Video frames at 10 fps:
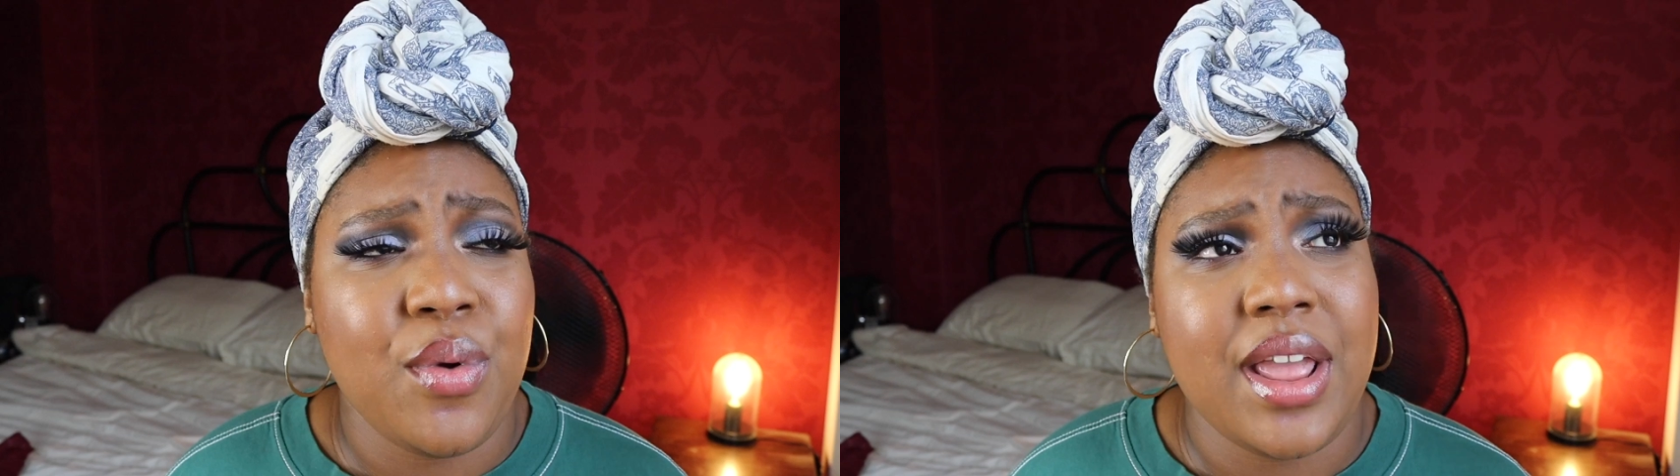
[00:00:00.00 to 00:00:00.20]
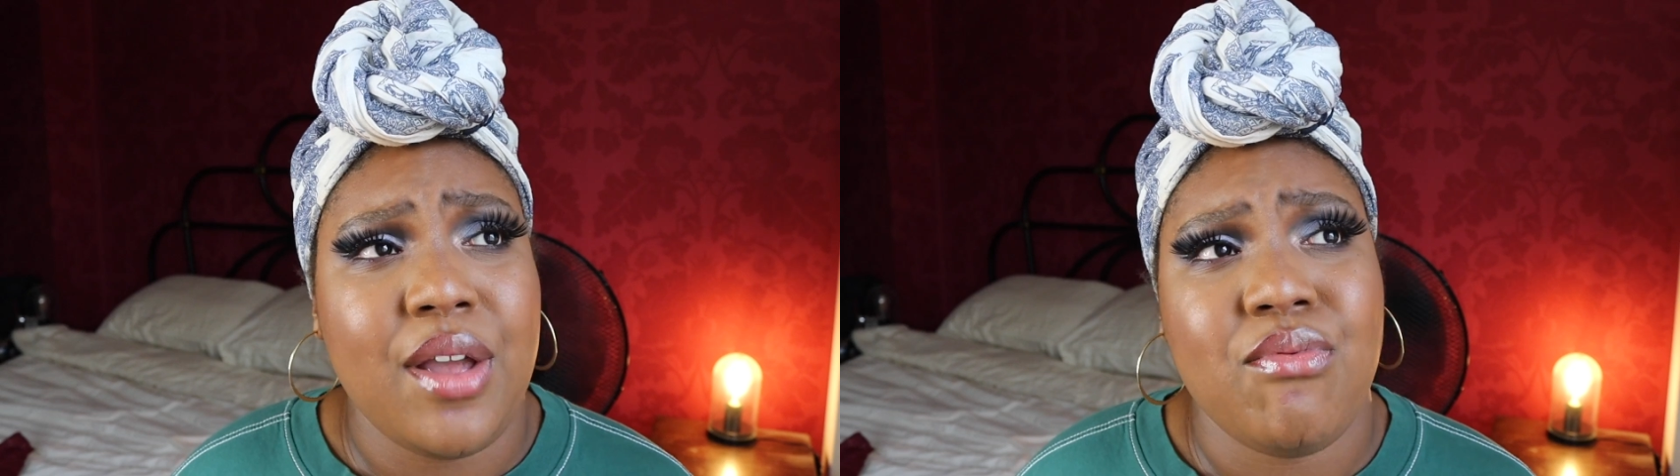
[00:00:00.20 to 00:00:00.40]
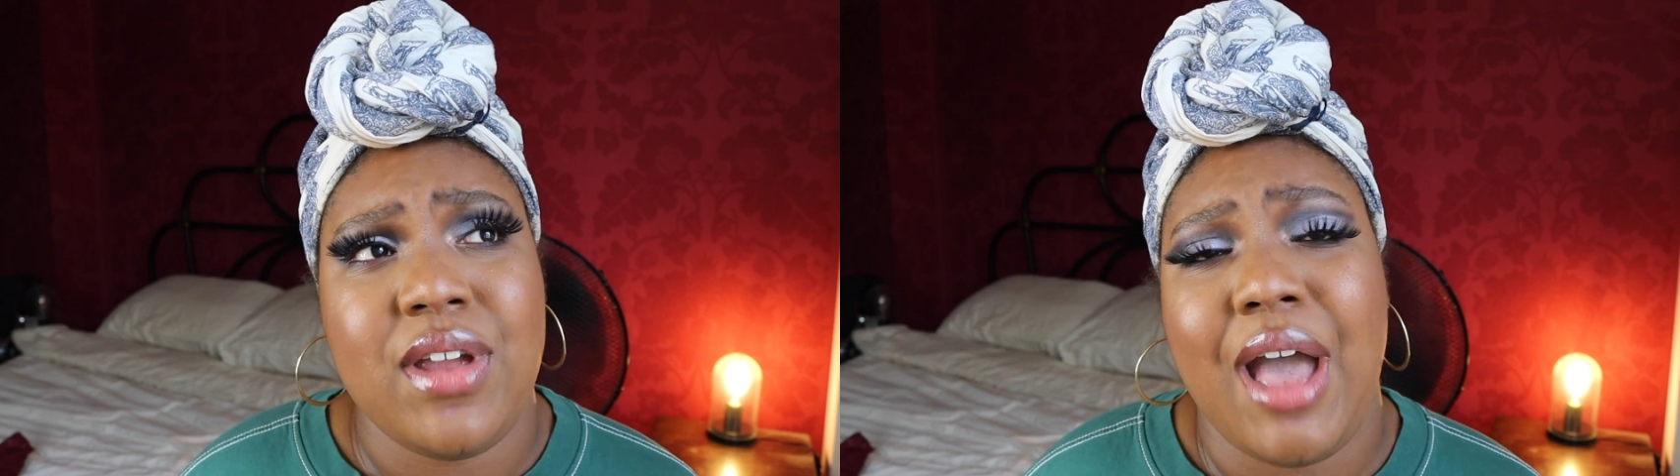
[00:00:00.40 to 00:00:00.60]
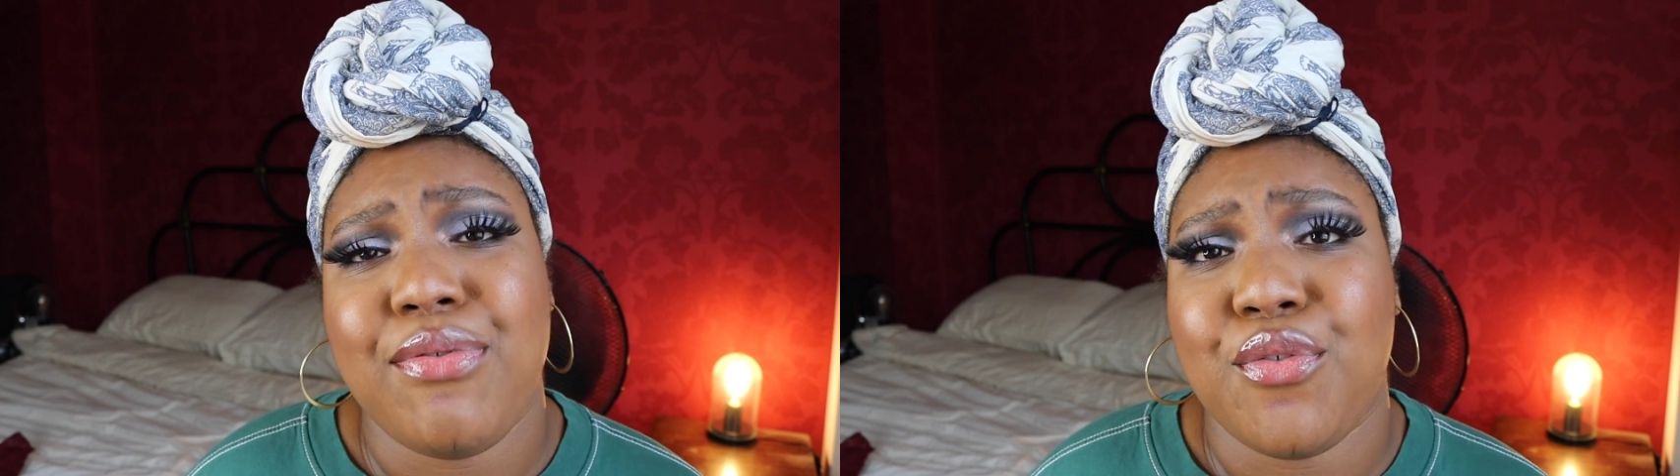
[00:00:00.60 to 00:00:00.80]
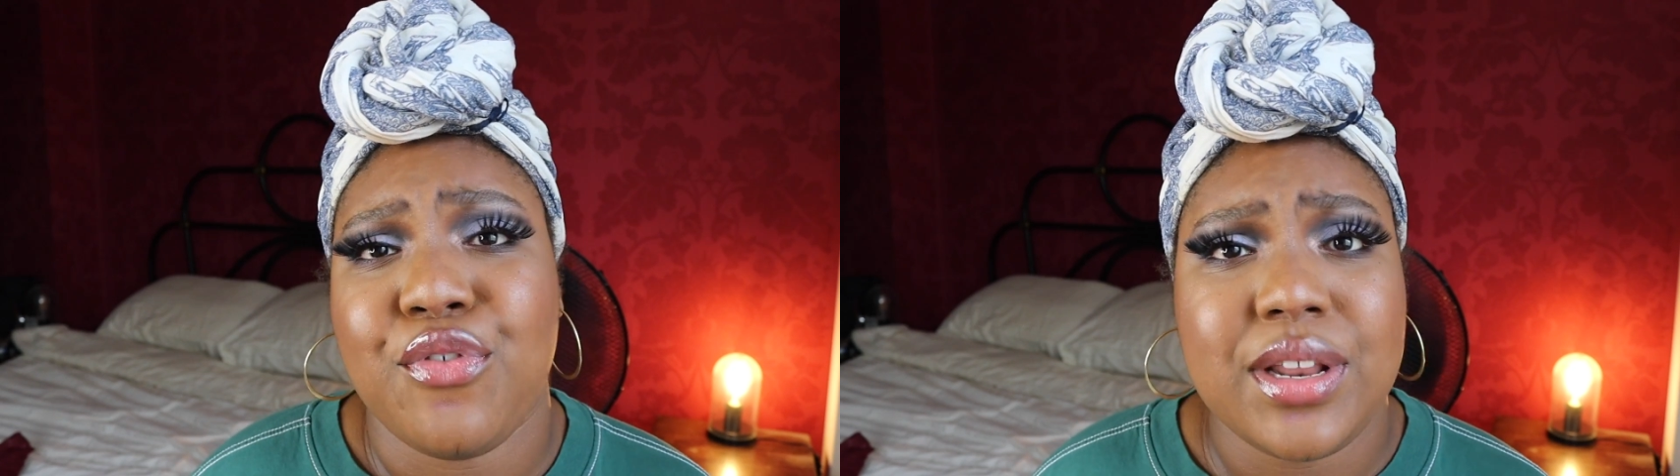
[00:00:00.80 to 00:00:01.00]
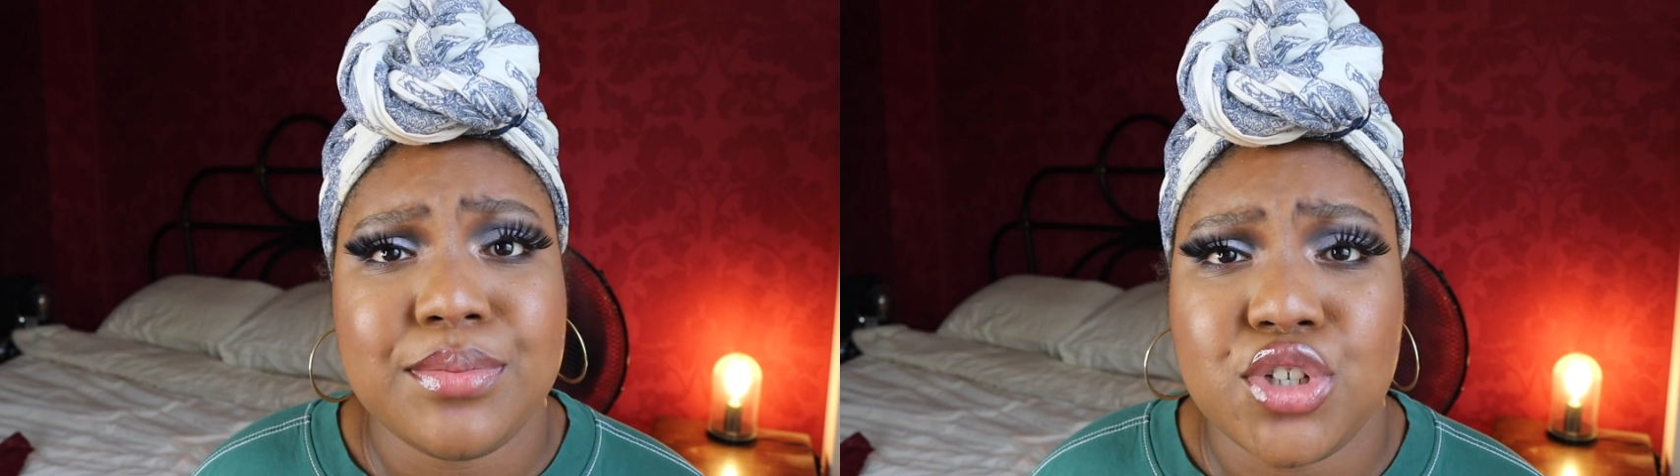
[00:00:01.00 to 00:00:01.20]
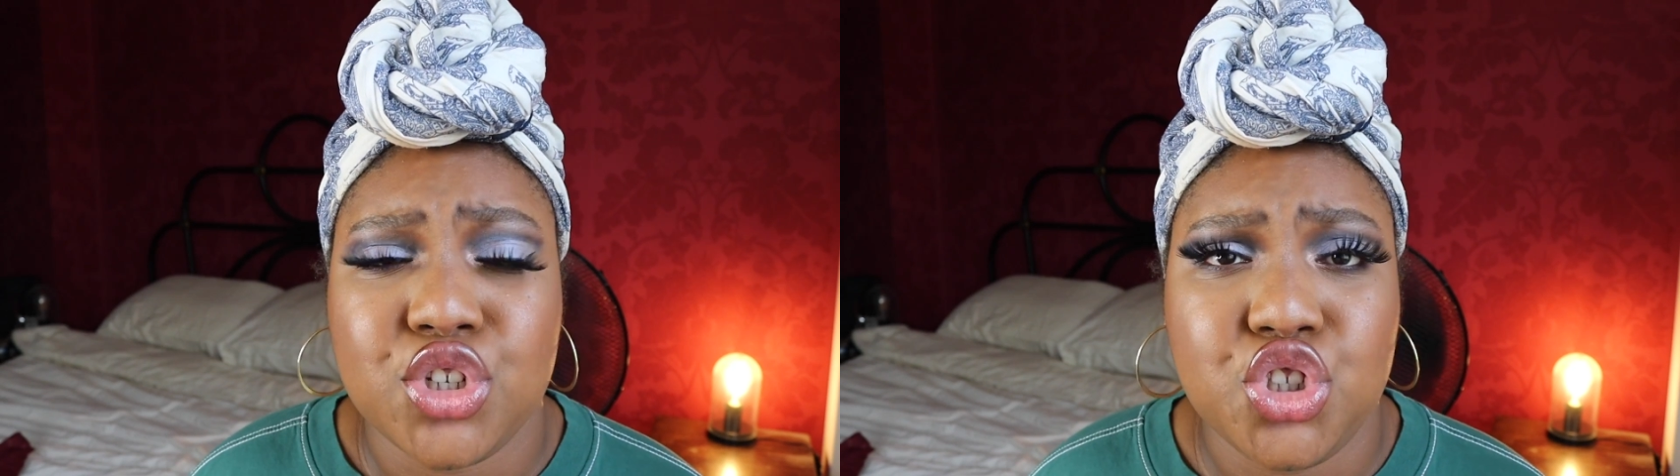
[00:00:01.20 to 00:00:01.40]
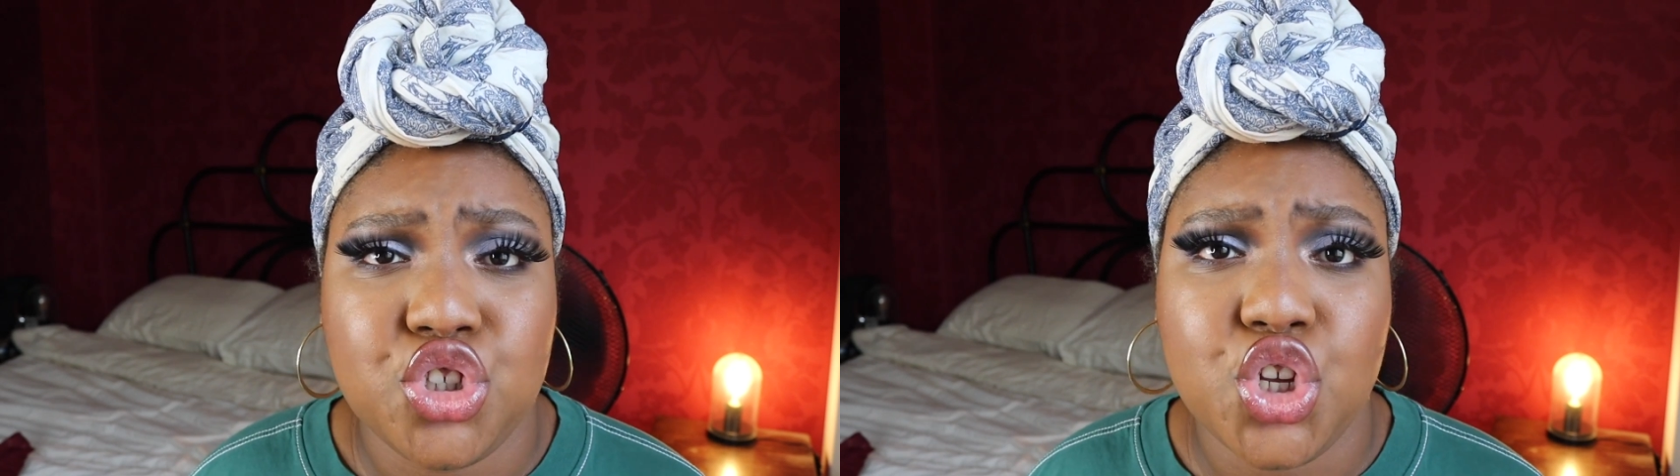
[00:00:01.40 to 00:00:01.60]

we have the freedom to